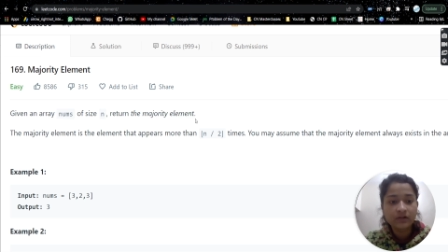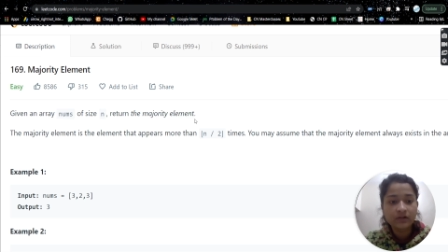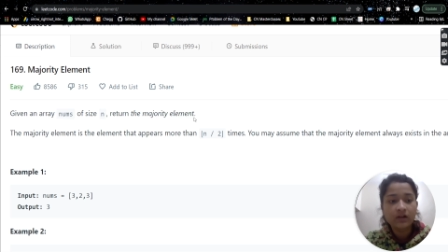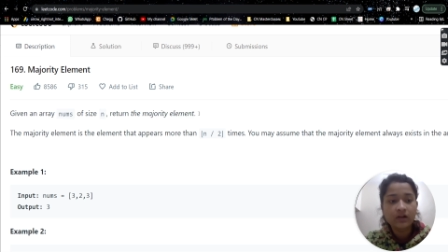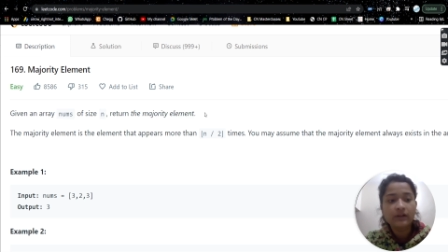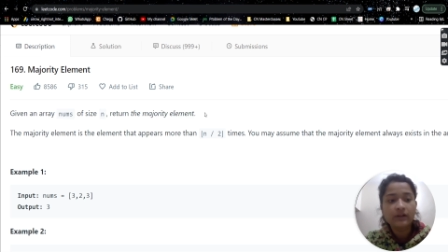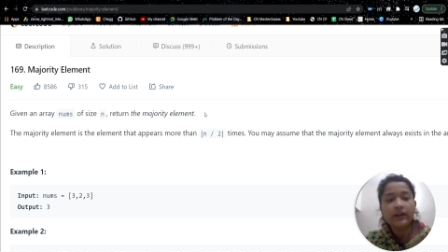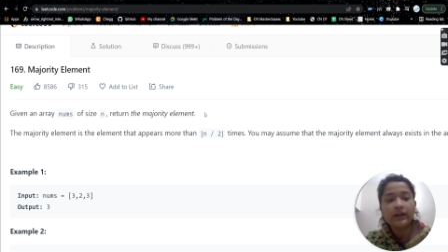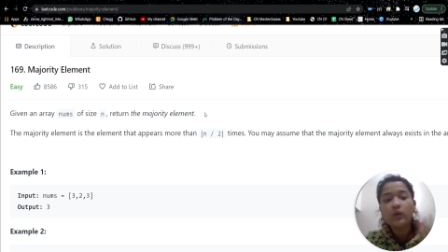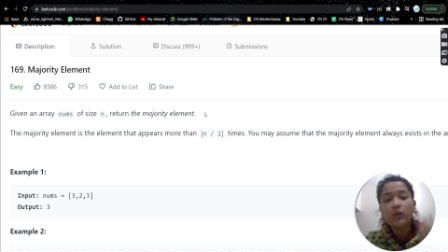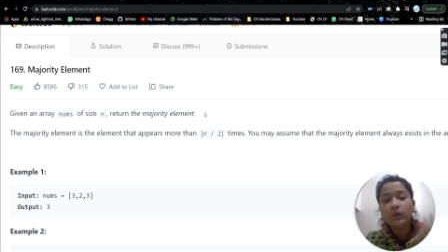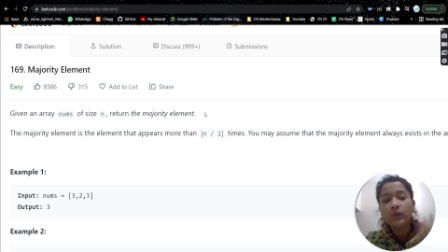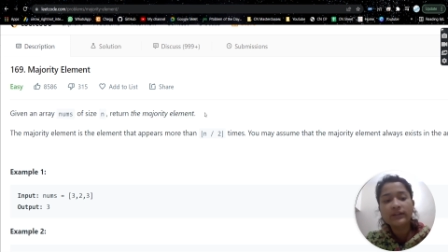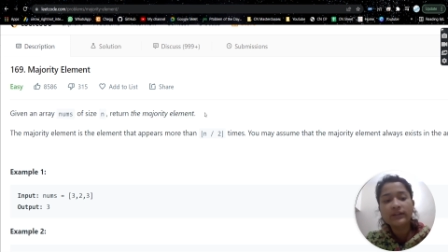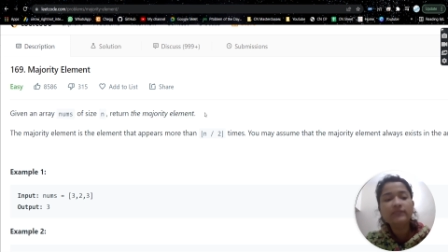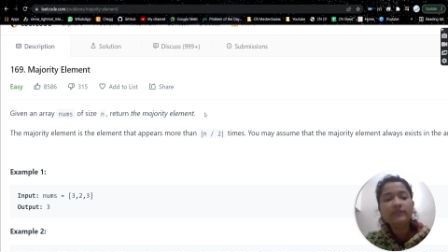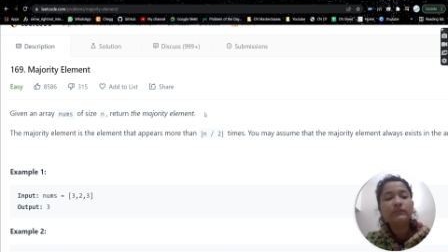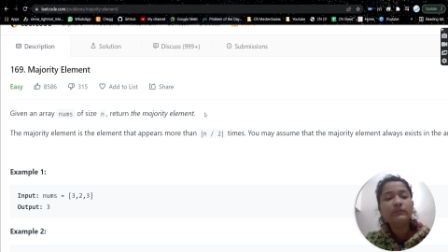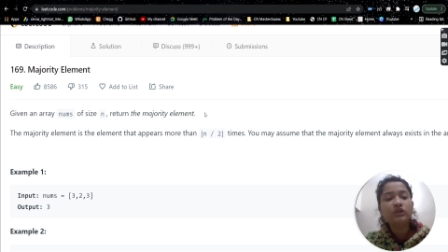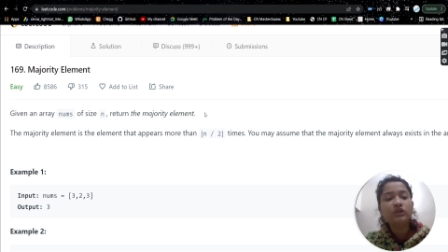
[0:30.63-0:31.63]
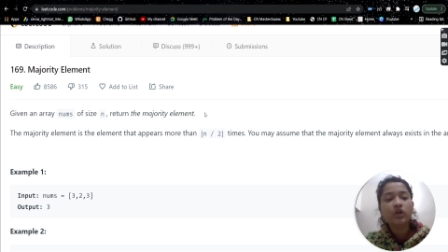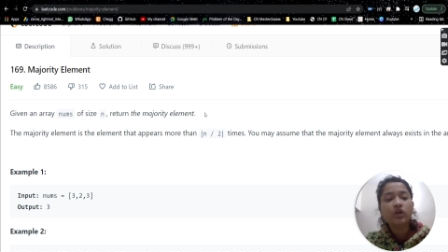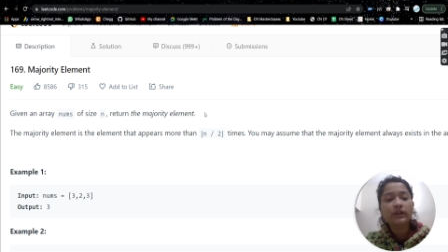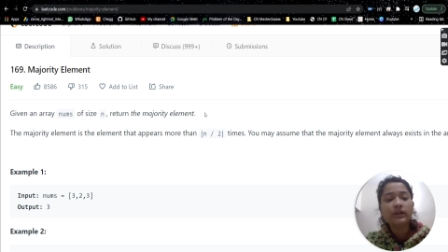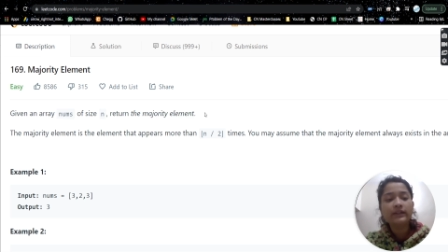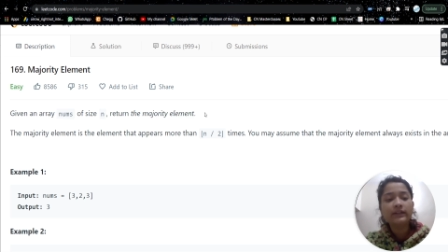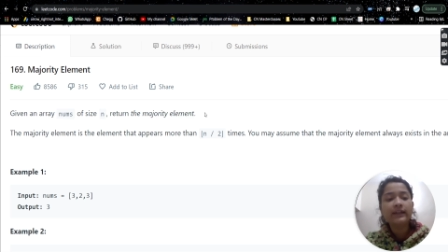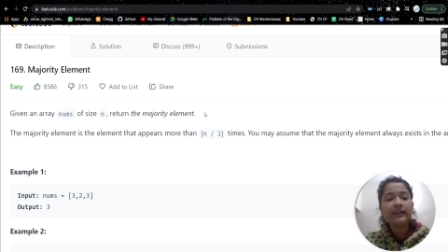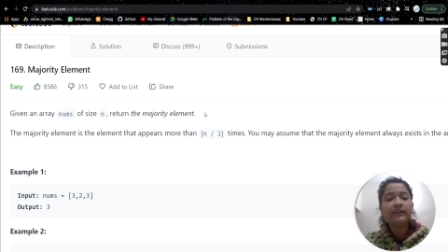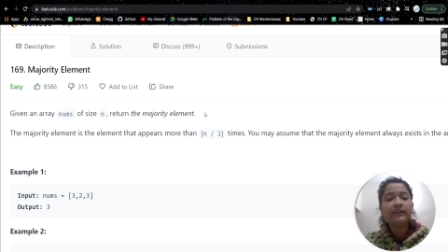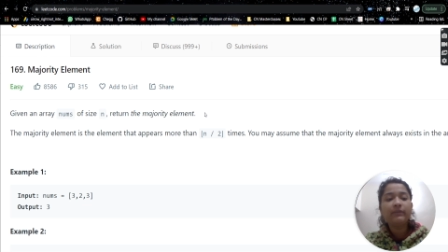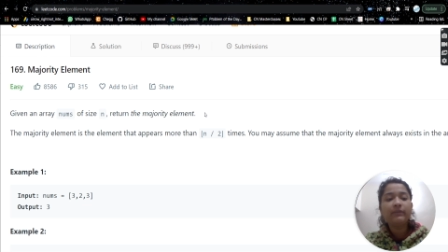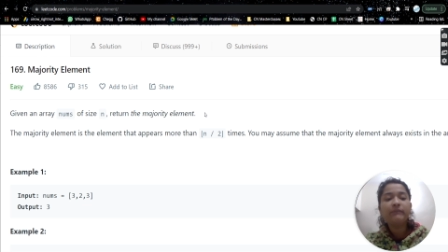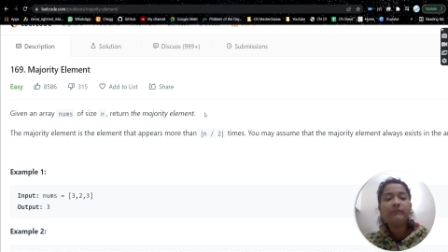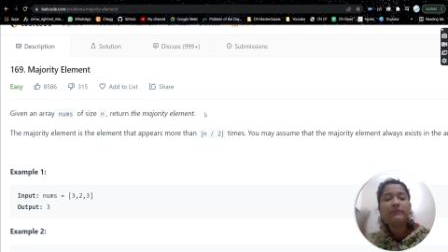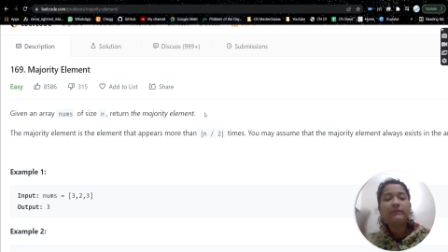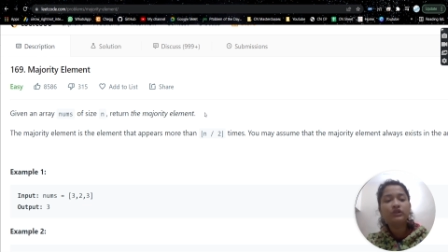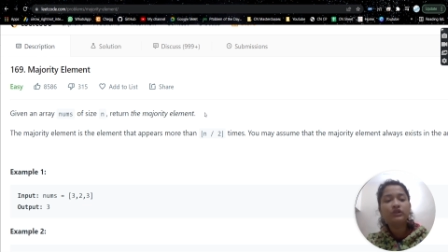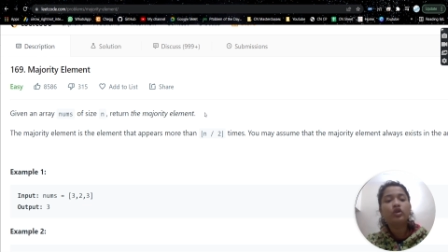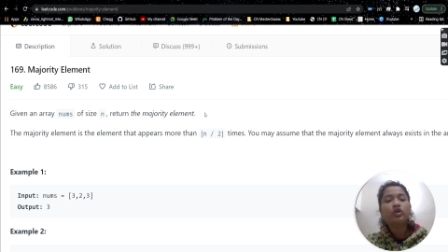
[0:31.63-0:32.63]
Now, what is majority element?
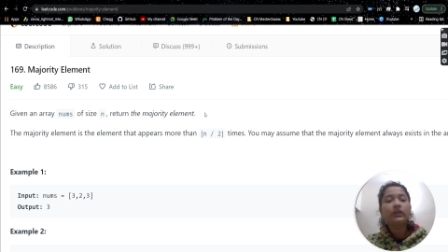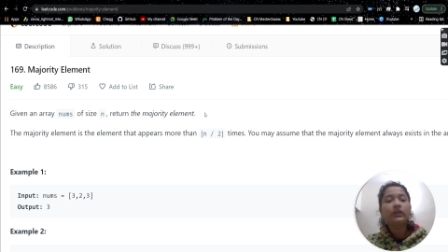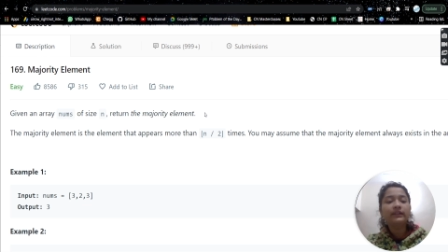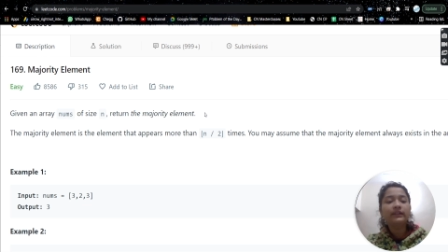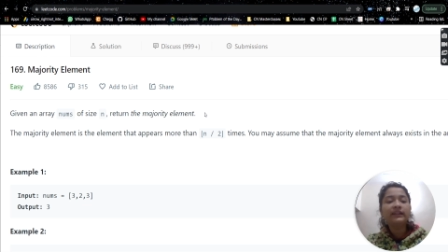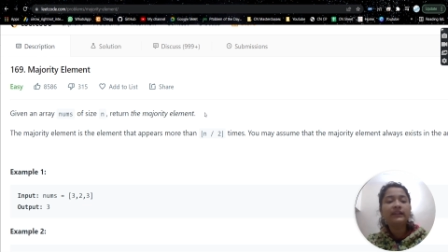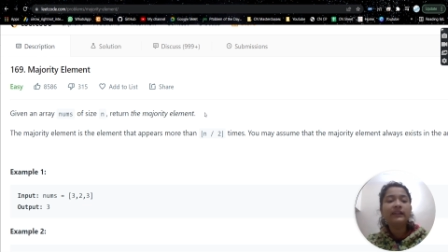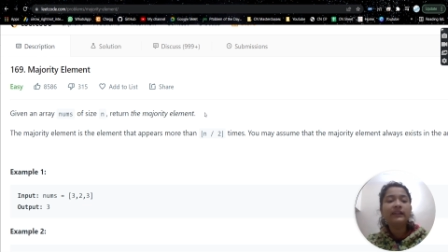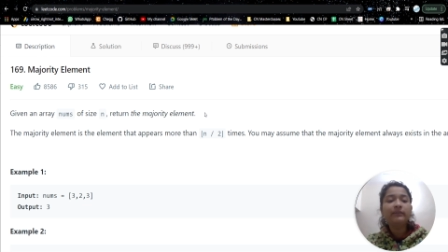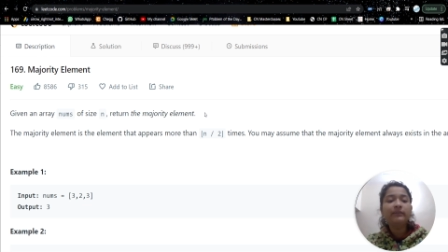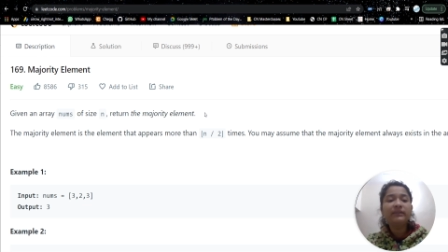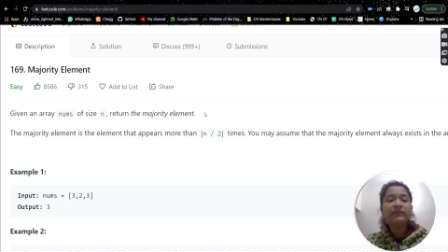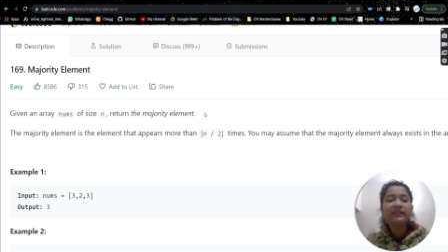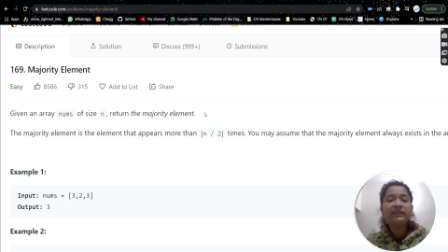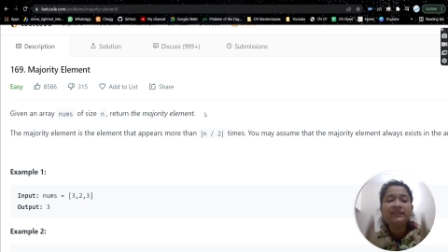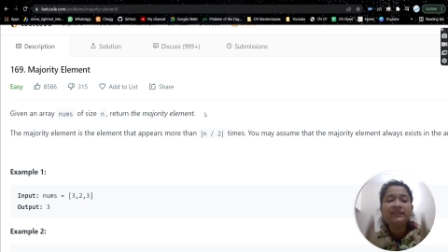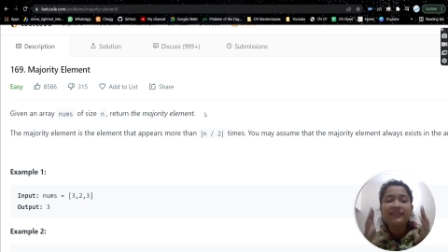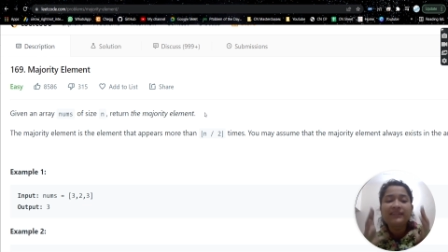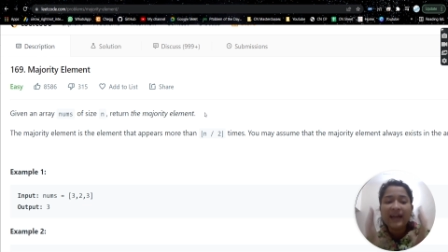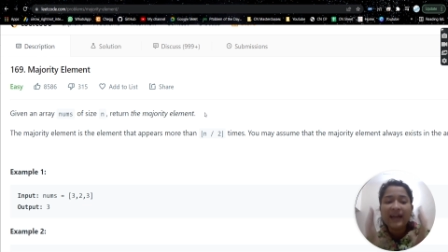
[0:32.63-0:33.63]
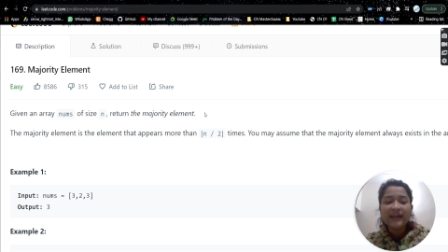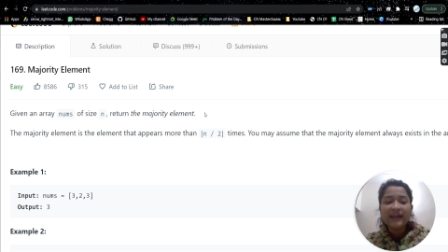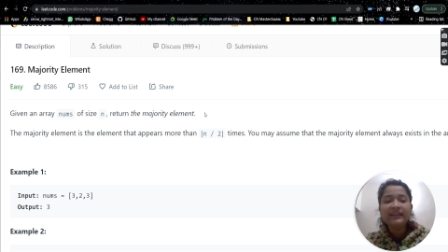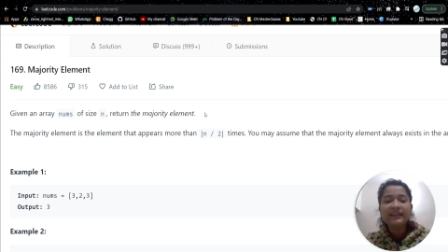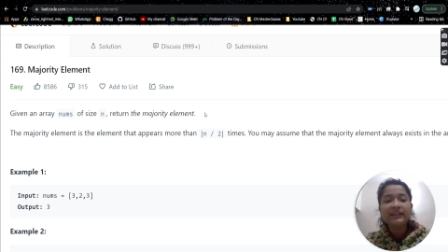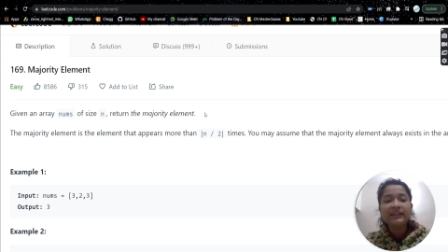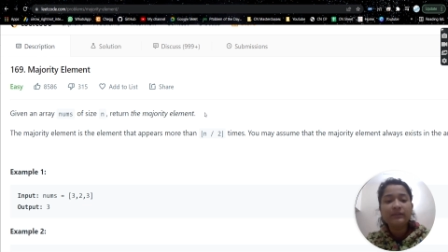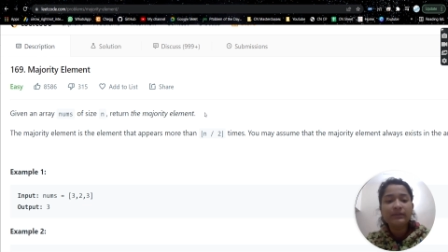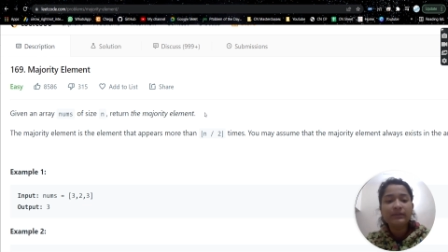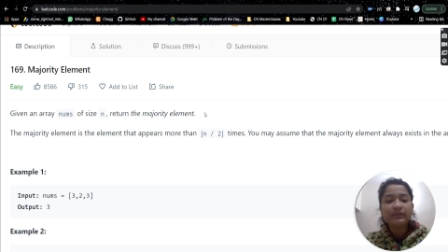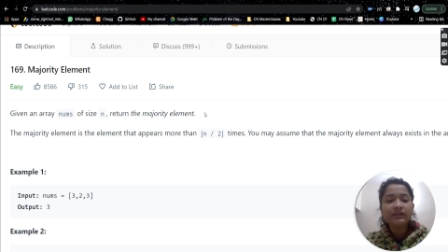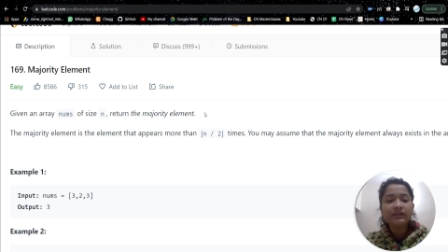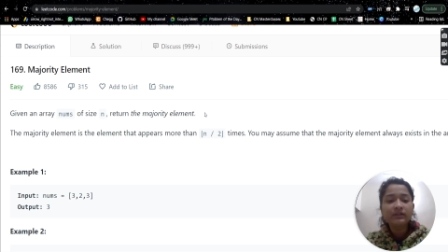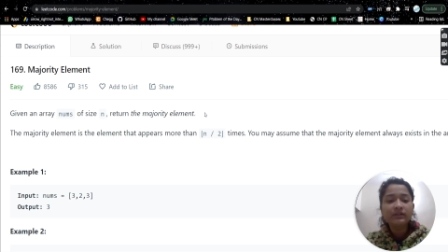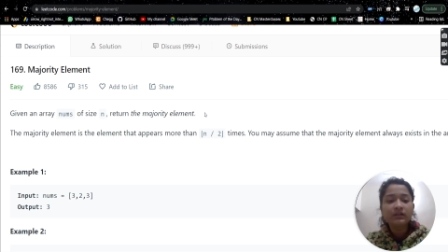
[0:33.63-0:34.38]
Majority element is that element